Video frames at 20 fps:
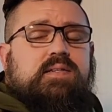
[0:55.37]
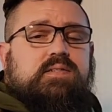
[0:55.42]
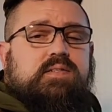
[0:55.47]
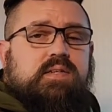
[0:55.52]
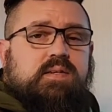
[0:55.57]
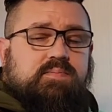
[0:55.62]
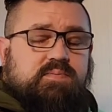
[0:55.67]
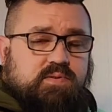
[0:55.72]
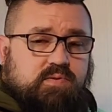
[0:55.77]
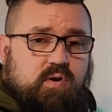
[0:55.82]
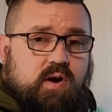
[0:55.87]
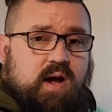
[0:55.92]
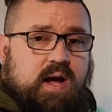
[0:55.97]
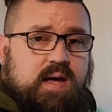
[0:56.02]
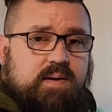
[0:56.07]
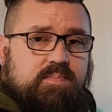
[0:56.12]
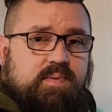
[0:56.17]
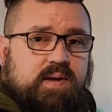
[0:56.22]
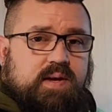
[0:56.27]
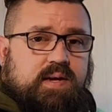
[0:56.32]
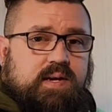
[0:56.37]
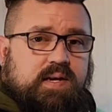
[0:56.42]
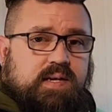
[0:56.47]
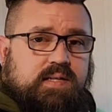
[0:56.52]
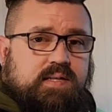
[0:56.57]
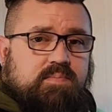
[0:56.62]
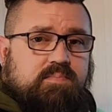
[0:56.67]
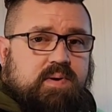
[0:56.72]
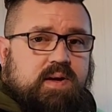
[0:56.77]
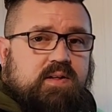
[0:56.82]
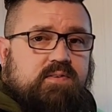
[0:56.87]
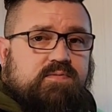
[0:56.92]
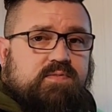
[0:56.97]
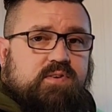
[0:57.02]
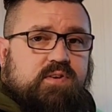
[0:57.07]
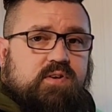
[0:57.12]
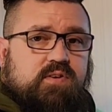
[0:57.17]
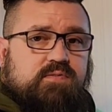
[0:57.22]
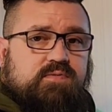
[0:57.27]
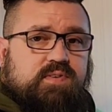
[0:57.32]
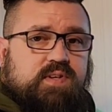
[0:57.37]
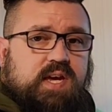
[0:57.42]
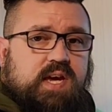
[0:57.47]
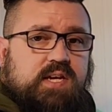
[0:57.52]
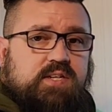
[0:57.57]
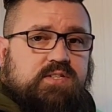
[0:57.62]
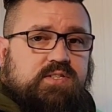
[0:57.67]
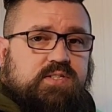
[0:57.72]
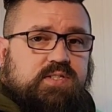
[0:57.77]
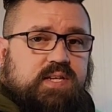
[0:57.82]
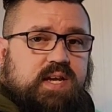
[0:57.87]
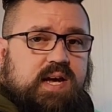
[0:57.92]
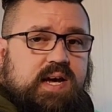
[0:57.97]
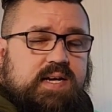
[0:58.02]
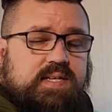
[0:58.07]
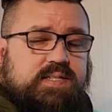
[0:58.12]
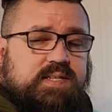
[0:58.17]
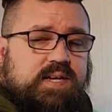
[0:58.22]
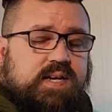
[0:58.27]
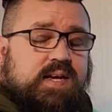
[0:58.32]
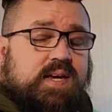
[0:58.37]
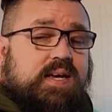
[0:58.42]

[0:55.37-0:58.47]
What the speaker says: subscribe, and hit the bell for notifications, guys.